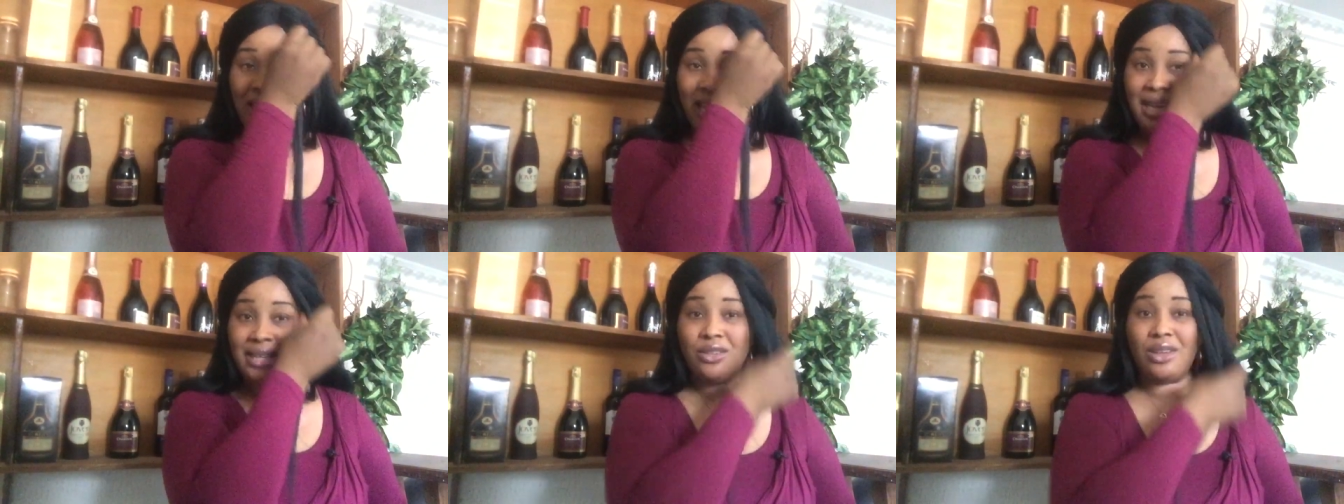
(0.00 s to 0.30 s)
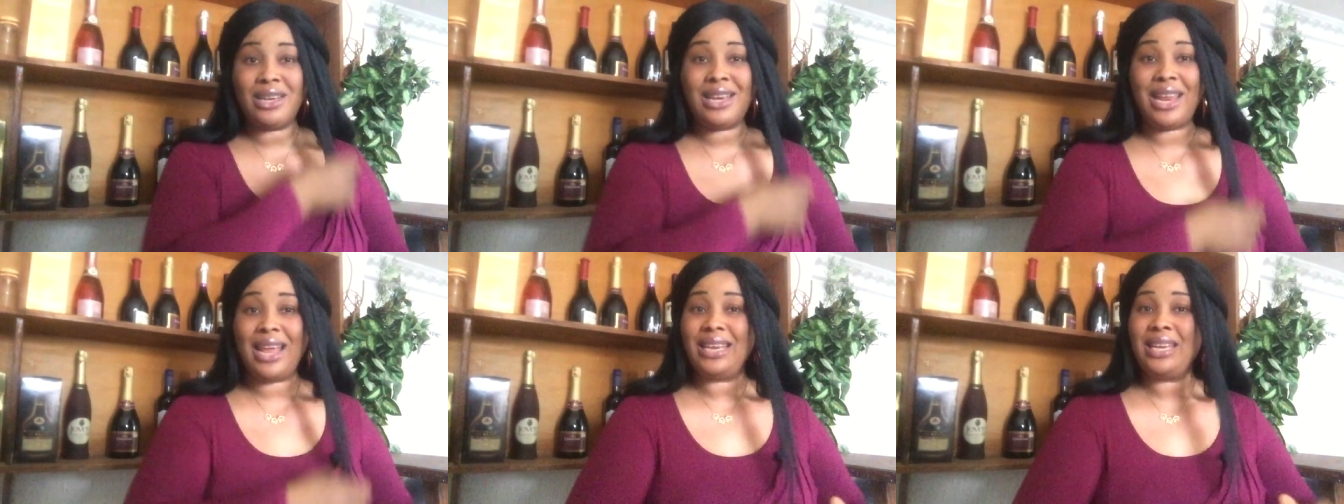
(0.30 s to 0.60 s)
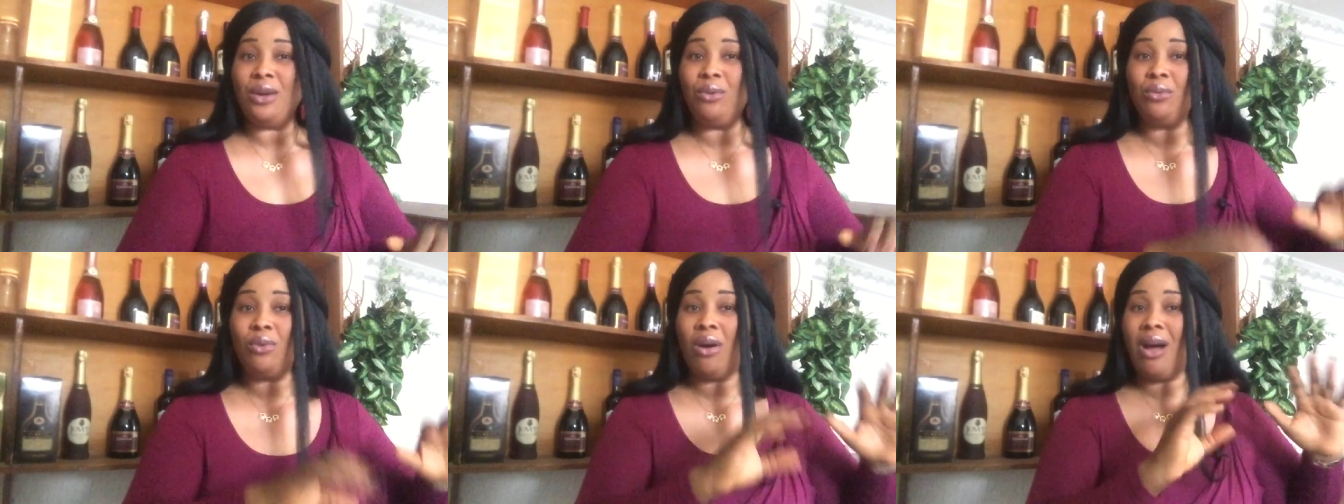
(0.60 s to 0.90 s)
It's not that
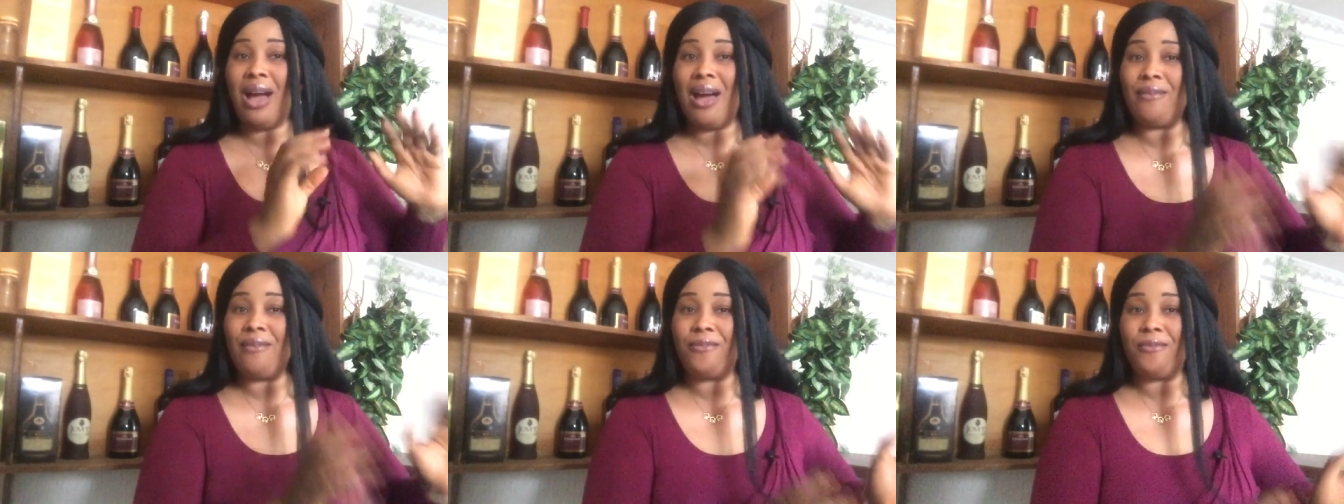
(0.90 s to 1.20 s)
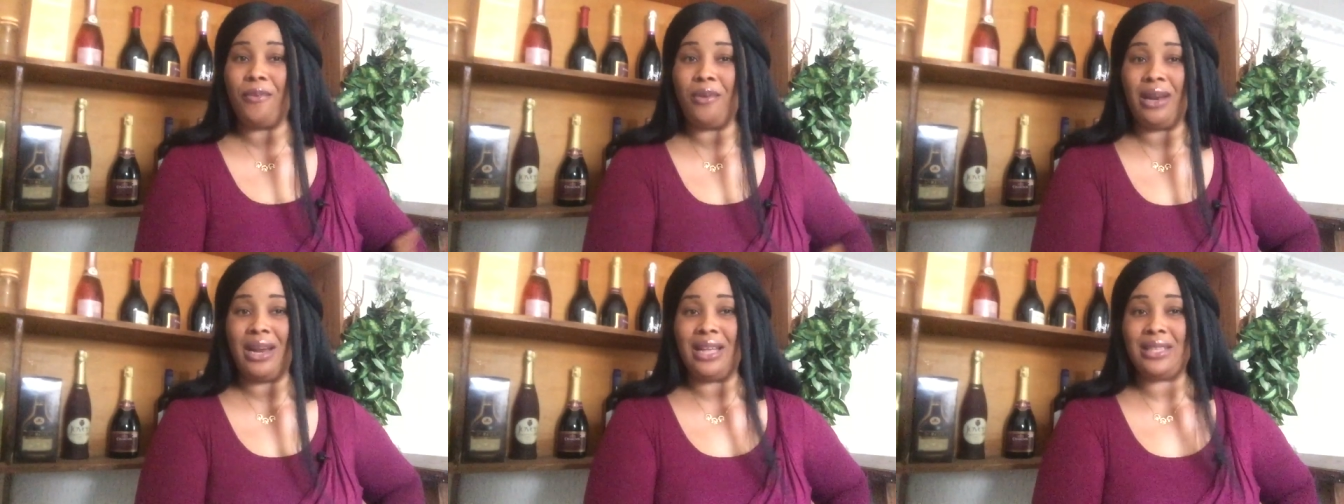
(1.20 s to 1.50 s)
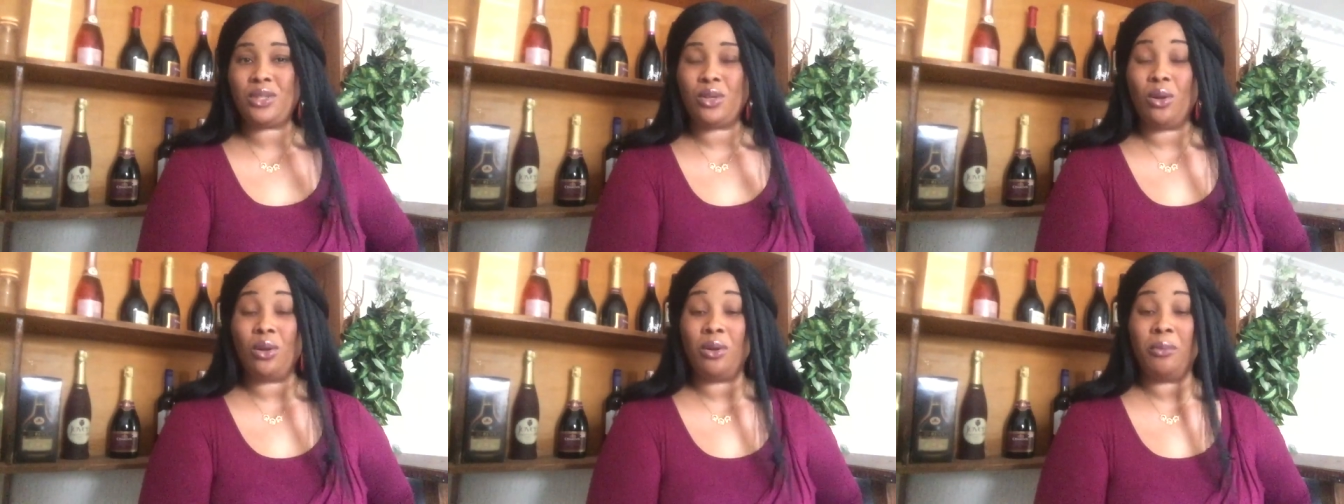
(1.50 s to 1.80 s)
they will not have fun
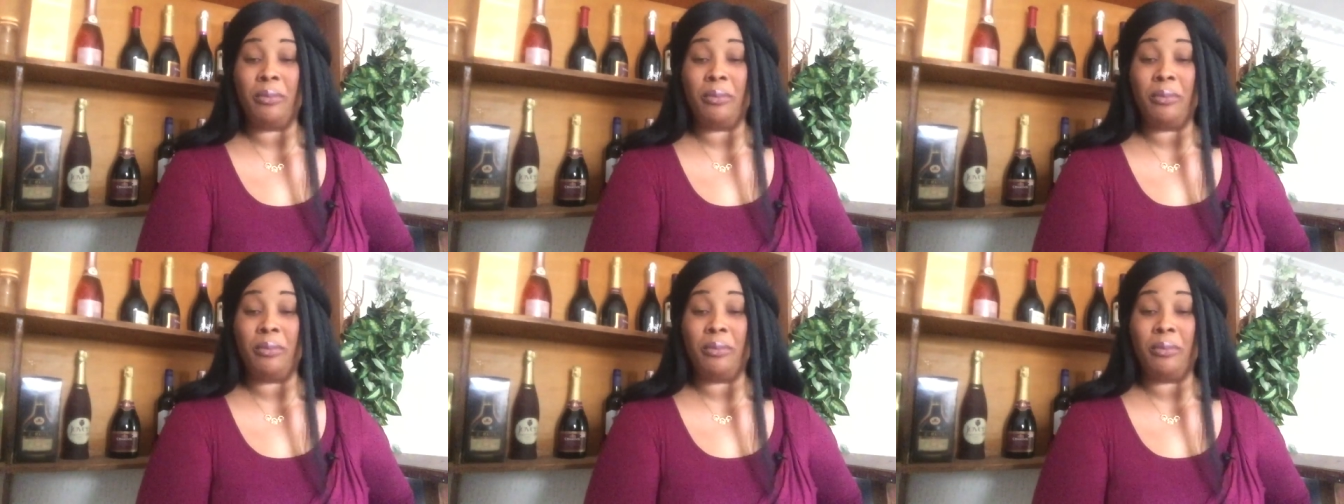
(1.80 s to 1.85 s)
at all,